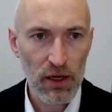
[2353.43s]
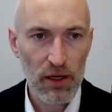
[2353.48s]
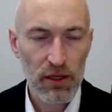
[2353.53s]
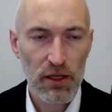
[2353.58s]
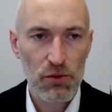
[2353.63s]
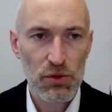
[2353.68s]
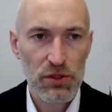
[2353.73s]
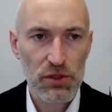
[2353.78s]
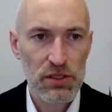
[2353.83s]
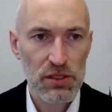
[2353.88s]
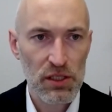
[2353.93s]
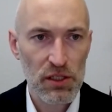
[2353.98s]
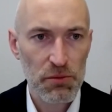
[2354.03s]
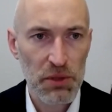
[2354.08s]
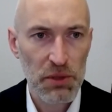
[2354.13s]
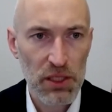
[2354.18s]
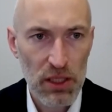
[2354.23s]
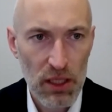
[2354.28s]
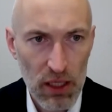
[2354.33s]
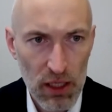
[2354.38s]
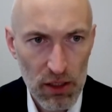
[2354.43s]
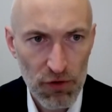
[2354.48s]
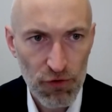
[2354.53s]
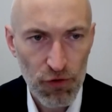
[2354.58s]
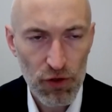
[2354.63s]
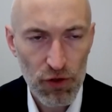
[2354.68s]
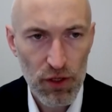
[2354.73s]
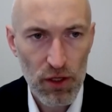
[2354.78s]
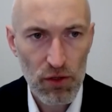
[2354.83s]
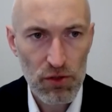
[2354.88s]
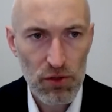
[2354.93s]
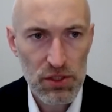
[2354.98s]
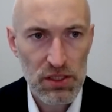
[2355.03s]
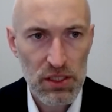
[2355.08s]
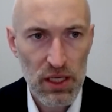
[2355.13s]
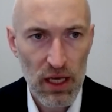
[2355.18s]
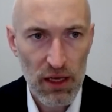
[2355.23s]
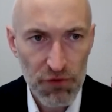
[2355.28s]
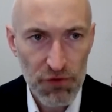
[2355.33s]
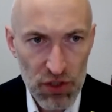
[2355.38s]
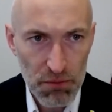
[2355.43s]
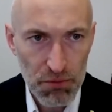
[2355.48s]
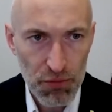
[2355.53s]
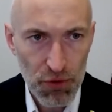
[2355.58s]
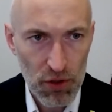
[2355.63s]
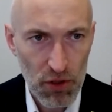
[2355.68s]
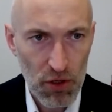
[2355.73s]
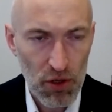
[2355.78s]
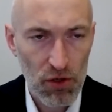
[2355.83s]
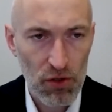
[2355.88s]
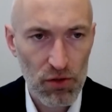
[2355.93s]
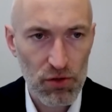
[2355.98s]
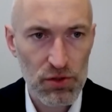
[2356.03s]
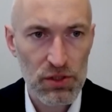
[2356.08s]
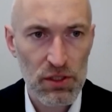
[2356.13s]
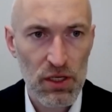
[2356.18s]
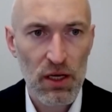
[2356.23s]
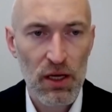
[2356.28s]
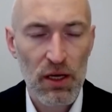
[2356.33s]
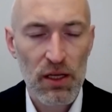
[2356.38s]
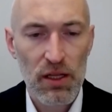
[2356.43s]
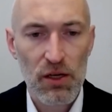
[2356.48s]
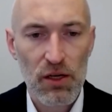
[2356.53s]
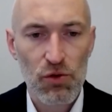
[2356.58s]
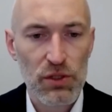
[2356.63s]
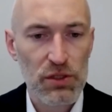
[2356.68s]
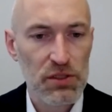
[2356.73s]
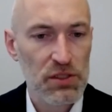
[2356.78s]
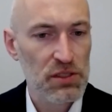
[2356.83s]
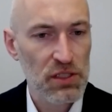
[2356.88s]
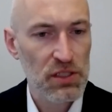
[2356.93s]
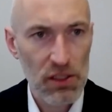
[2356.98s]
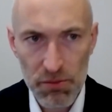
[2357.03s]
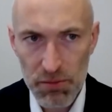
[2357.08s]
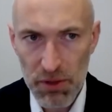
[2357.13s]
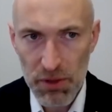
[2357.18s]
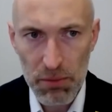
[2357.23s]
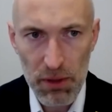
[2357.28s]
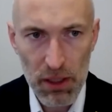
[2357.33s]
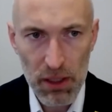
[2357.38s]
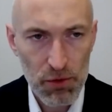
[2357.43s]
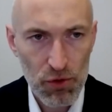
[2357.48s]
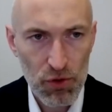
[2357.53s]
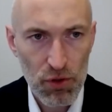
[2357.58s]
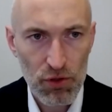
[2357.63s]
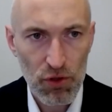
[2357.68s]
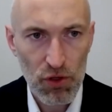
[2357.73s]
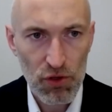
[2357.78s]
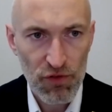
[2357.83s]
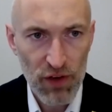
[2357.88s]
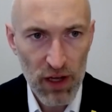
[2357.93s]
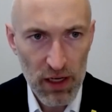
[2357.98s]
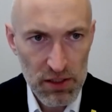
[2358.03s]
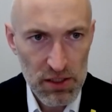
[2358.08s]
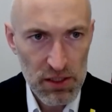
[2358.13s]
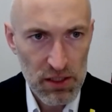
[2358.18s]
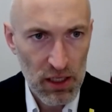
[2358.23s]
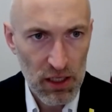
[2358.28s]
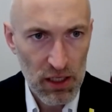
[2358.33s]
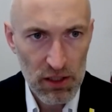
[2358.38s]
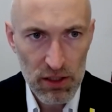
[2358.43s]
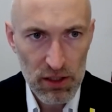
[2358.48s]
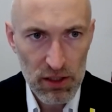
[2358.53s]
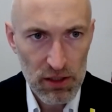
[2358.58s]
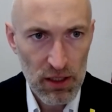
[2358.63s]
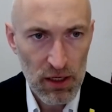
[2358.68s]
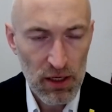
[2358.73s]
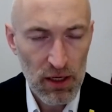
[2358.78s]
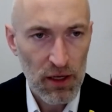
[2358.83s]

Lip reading: There will still be need for those safety protocols. There will still be people who are not vaccinated.